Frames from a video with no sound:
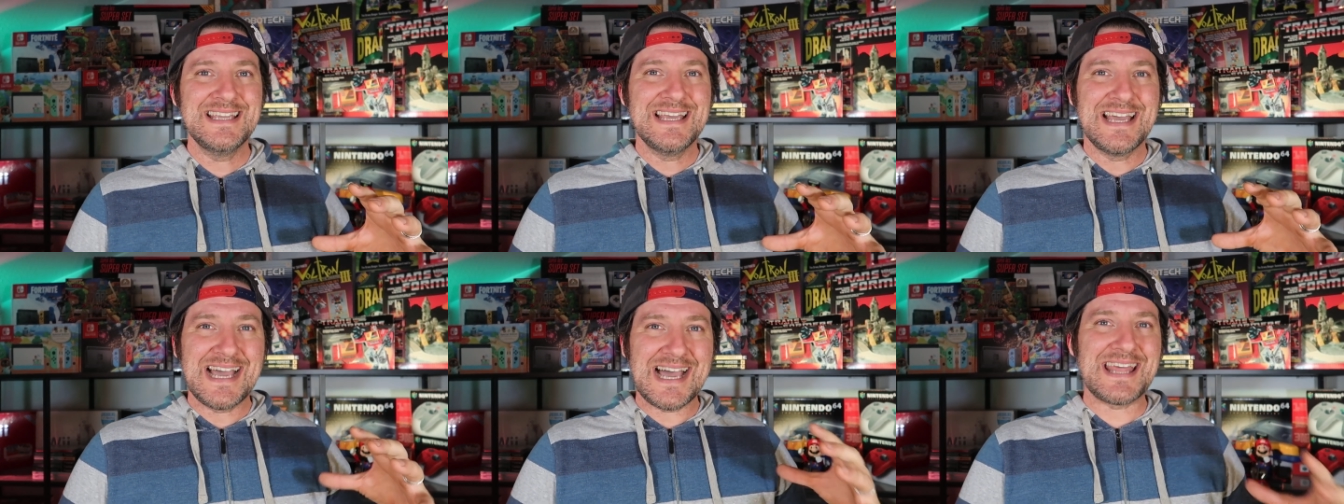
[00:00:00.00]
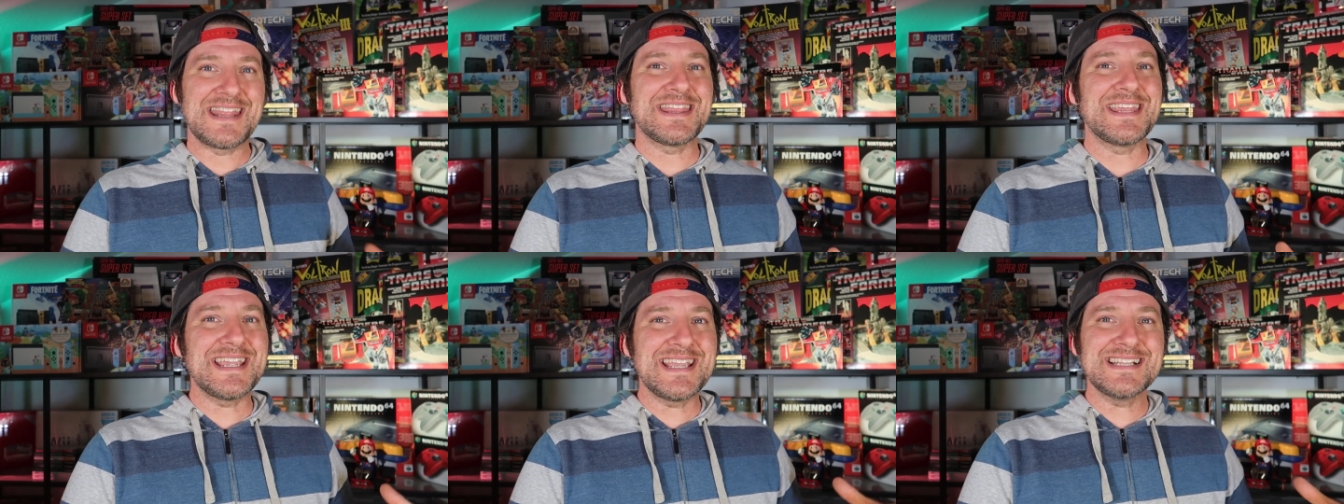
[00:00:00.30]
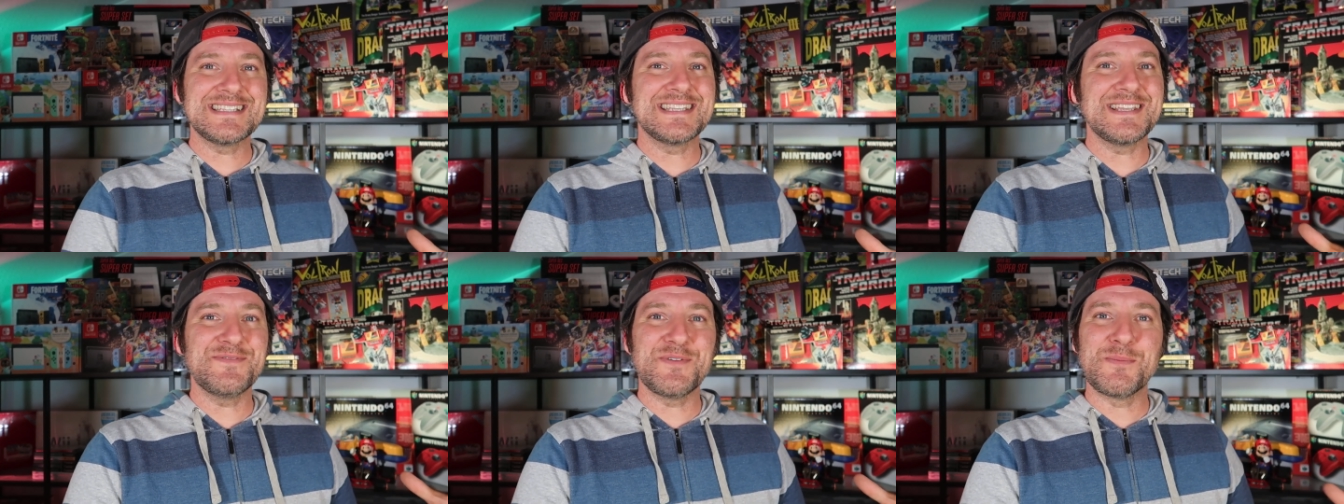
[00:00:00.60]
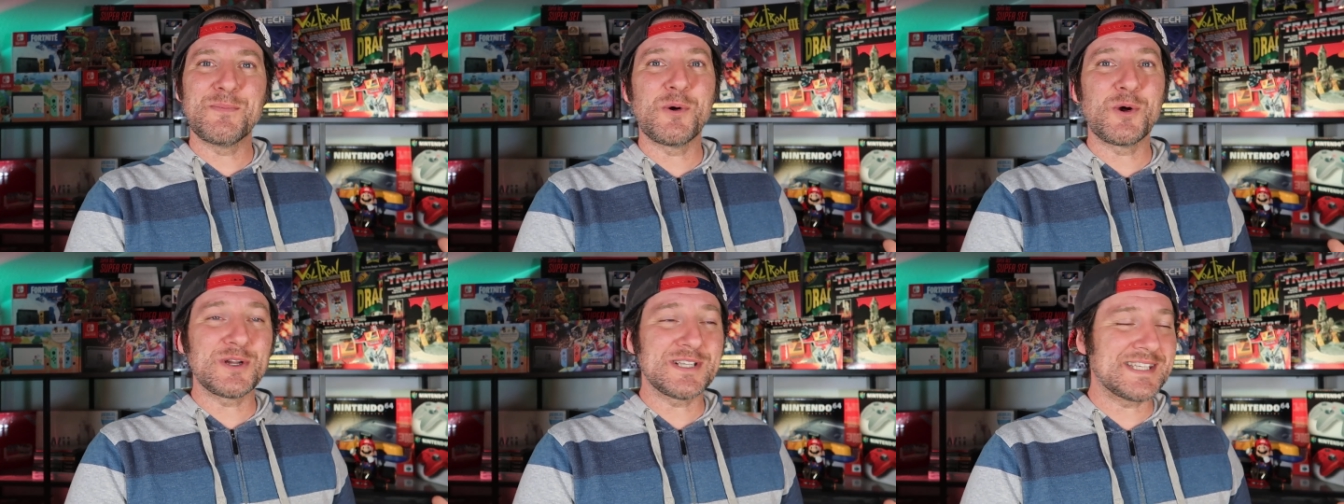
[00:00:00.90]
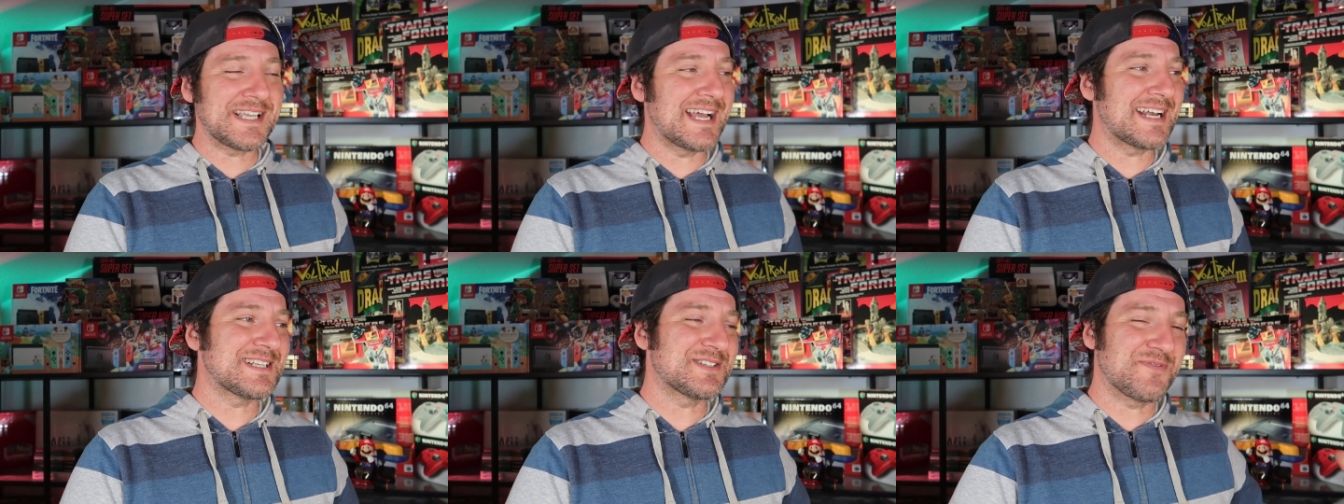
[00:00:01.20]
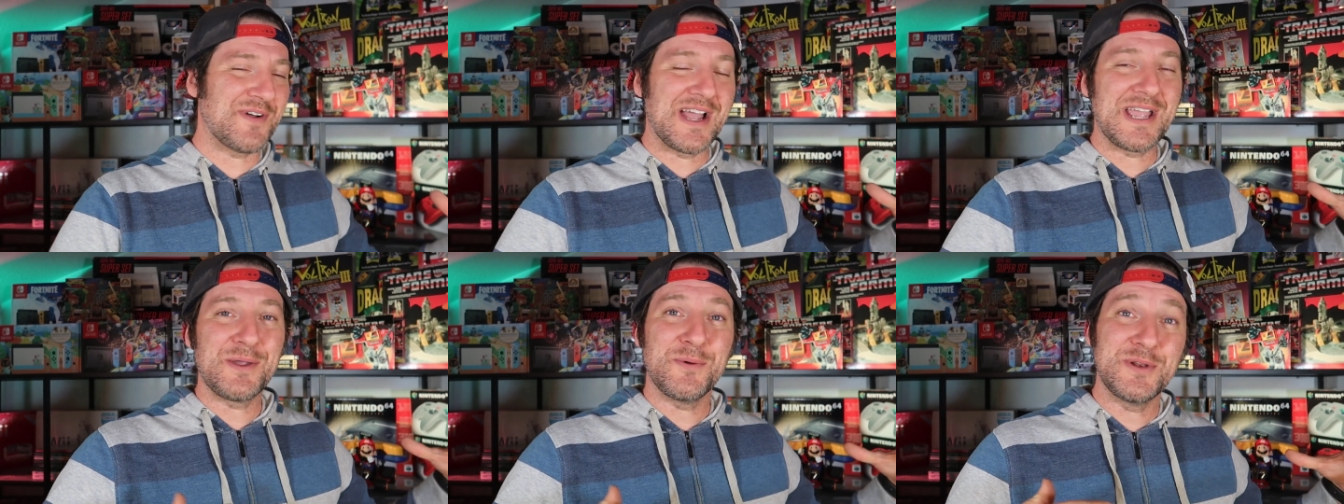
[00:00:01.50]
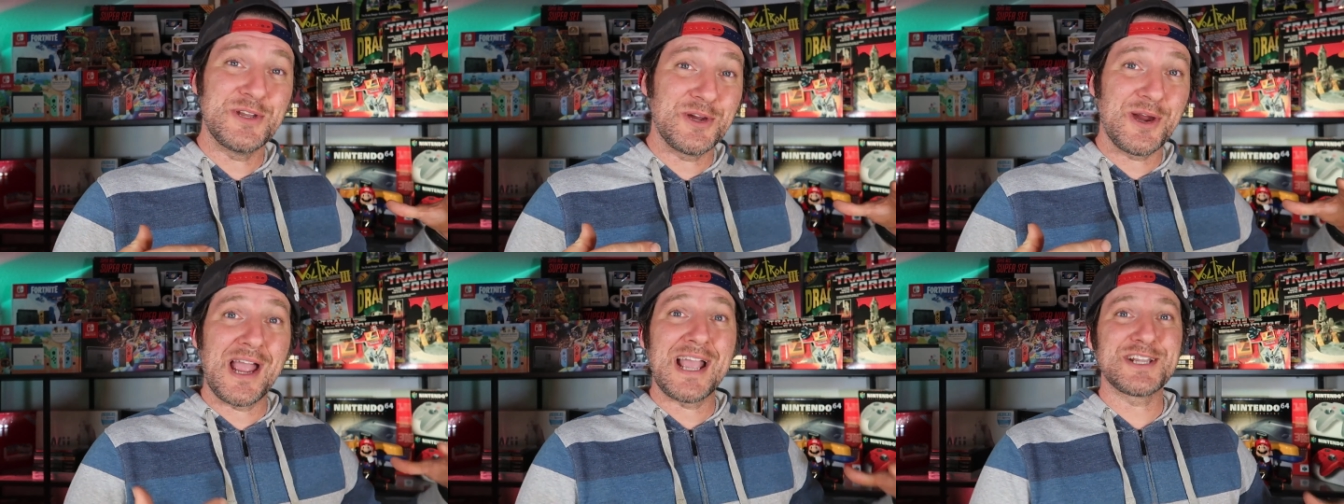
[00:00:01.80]
I think it's even more satisfying
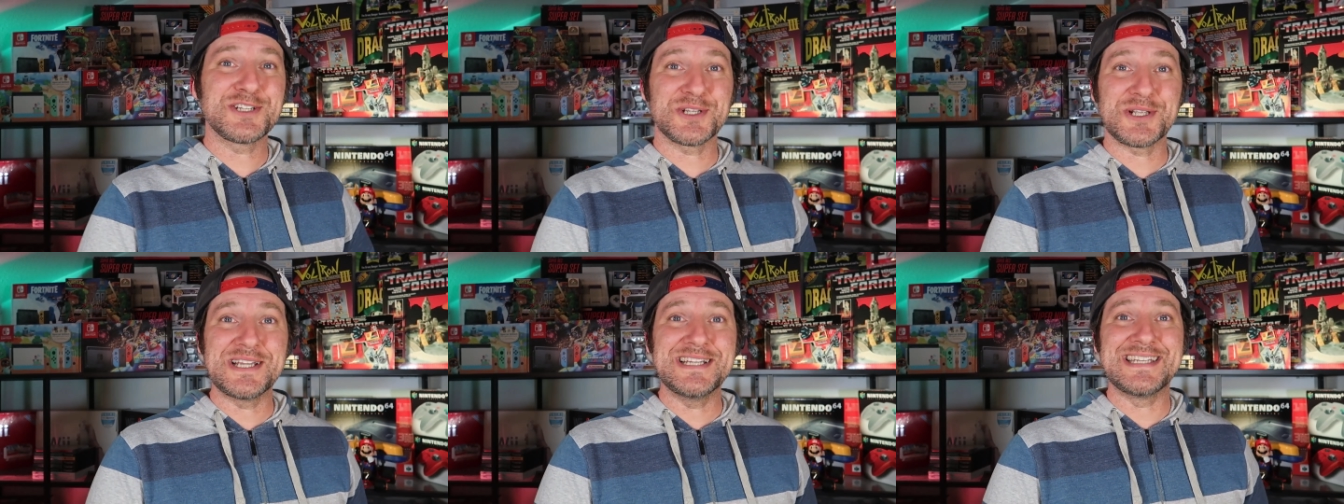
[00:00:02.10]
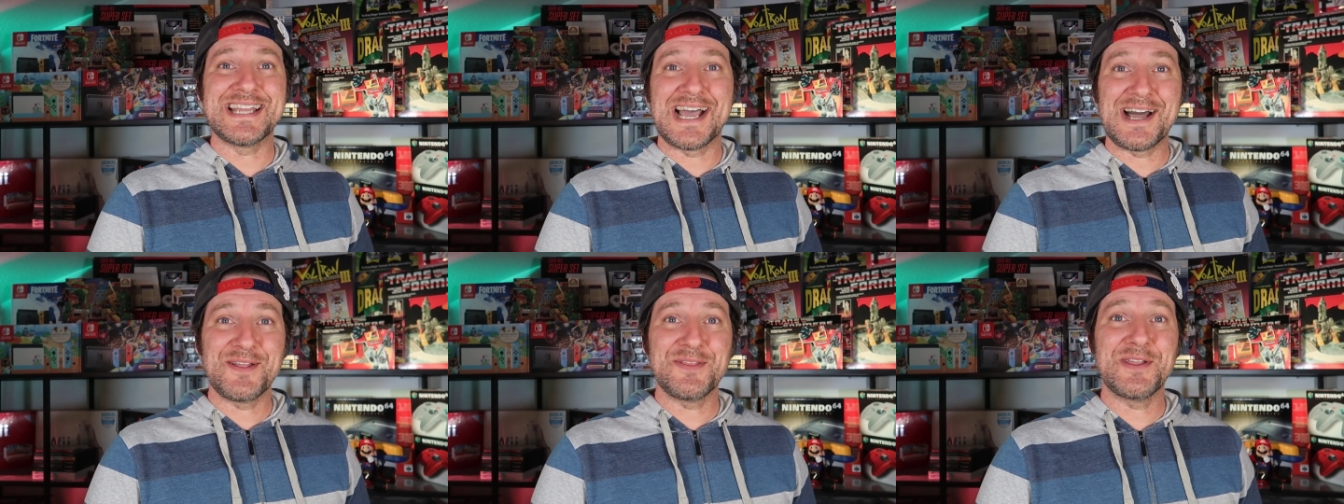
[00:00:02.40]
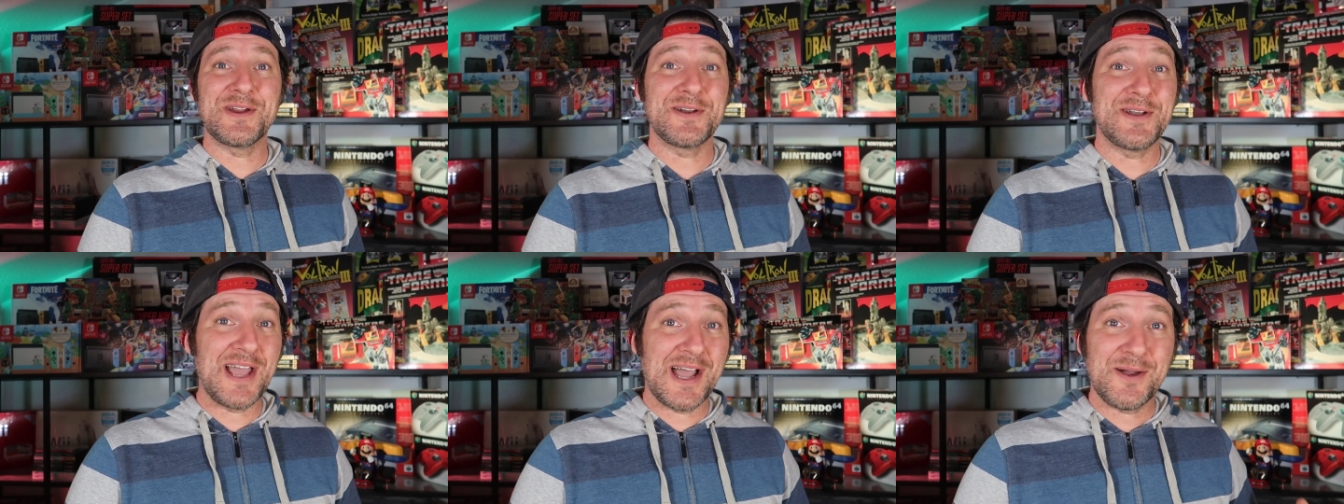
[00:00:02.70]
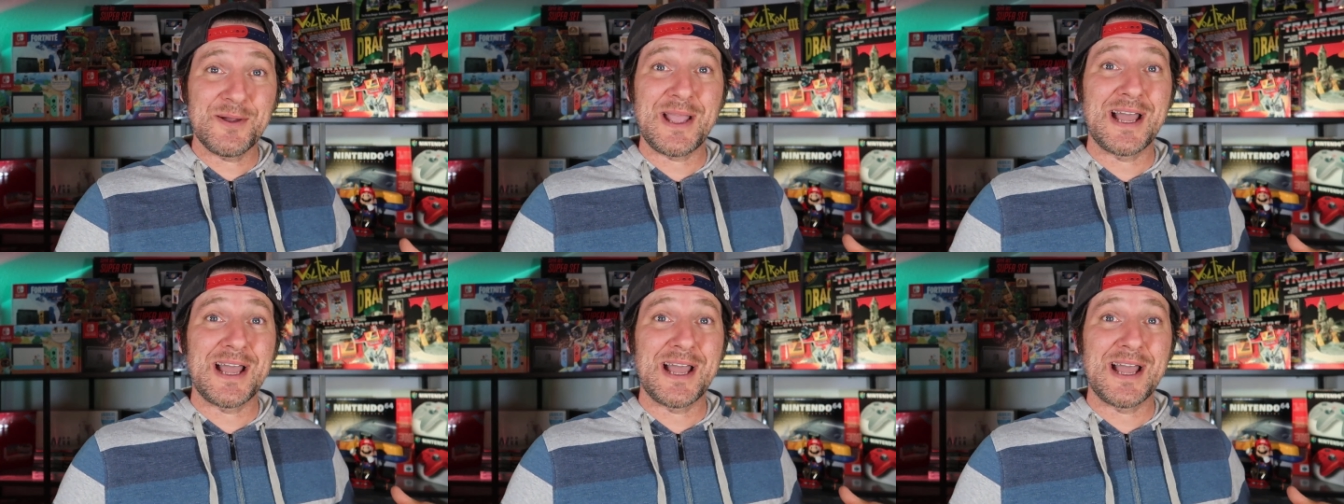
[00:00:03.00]
when you're actually down there now,